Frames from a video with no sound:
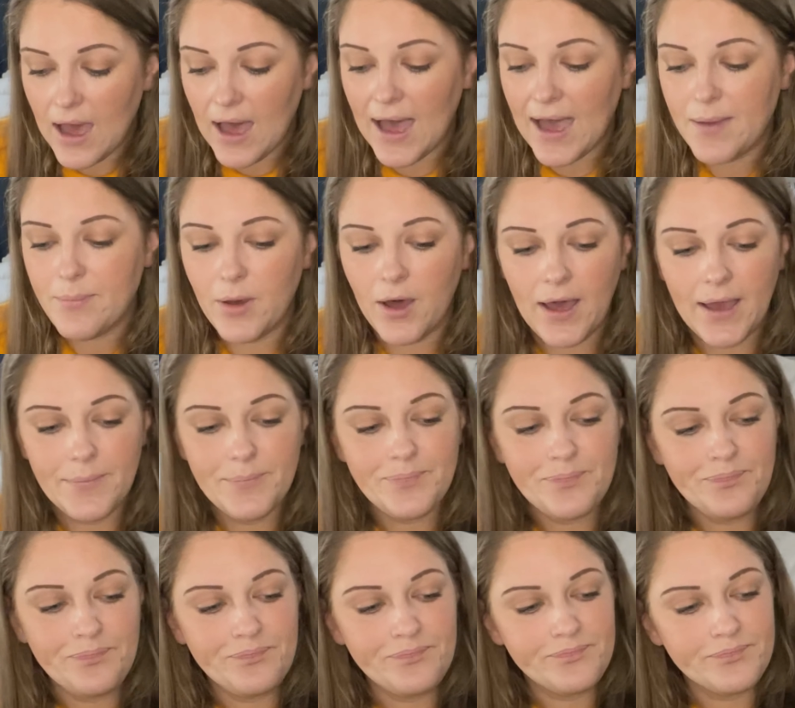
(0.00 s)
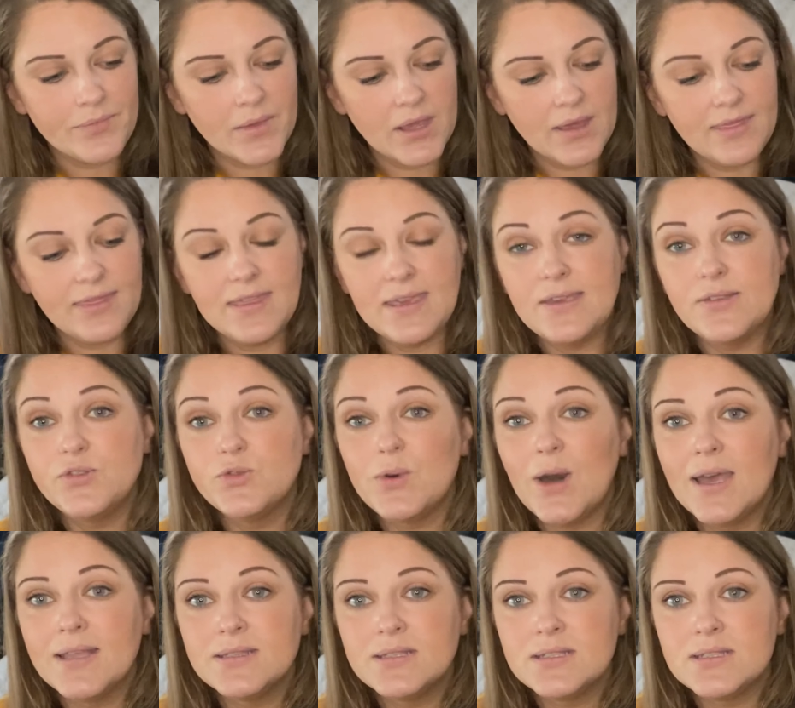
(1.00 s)
I bought these
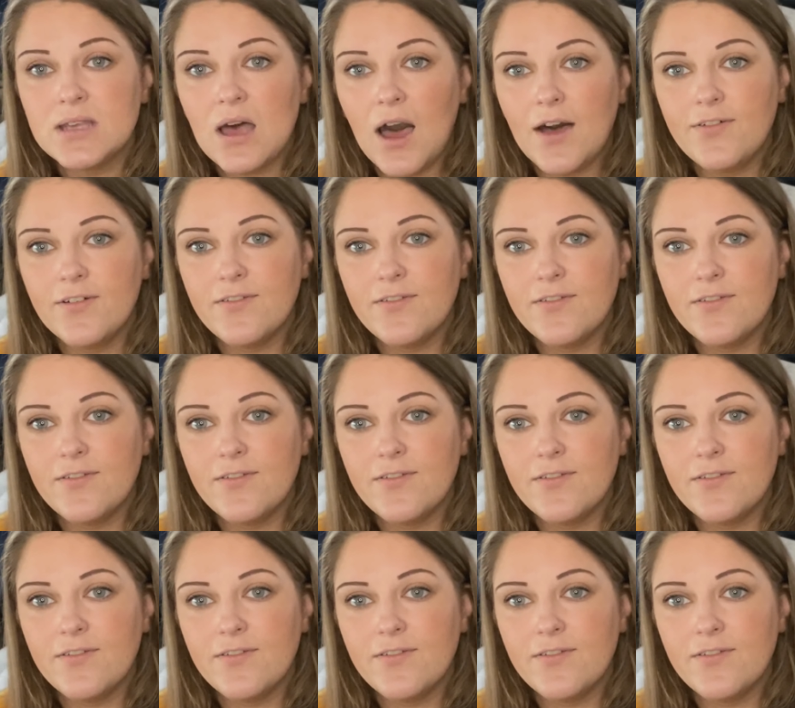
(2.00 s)
ones off of